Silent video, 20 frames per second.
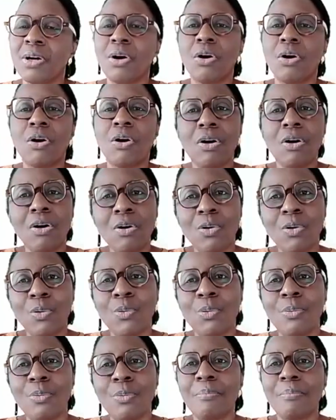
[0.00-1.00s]
oh,
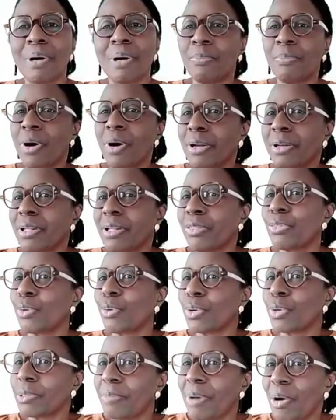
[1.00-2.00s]
my partner thought
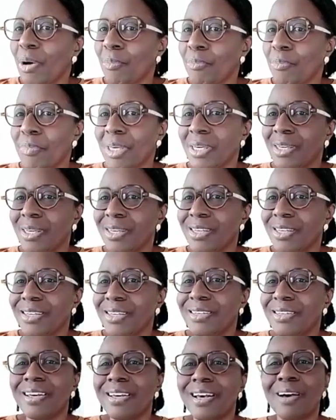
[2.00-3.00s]
about me
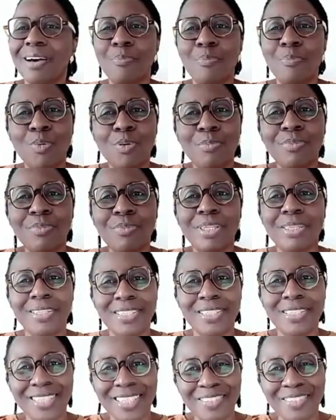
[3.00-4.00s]
and bought me this
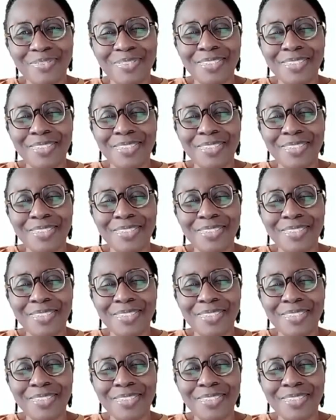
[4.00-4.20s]
gift.